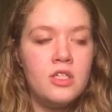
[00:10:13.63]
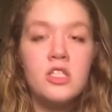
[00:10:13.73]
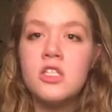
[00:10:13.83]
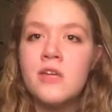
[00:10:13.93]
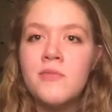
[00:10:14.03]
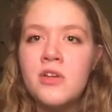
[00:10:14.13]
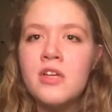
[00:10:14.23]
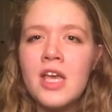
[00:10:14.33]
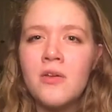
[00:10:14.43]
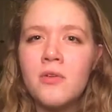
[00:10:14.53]
Just
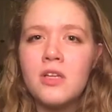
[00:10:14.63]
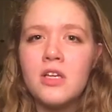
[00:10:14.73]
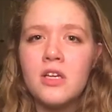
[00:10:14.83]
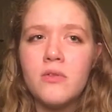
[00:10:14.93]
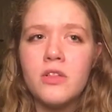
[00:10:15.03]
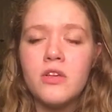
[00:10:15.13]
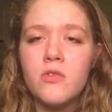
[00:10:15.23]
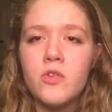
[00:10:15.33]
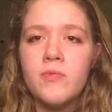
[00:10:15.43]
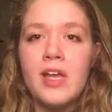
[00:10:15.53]
communicate really good with your
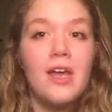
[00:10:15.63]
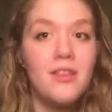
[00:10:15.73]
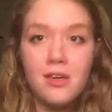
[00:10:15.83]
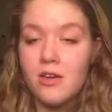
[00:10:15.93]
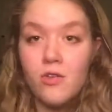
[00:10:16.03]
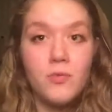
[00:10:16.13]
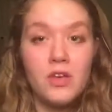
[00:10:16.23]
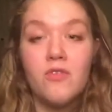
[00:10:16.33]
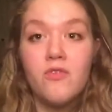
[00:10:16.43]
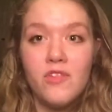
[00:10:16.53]
roommate, and then it'll
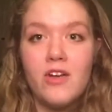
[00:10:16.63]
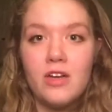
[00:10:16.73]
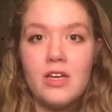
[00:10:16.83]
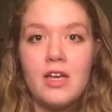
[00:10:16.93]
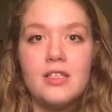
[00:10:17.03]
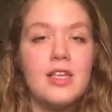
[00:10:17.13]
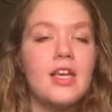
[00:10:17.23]
be very nice.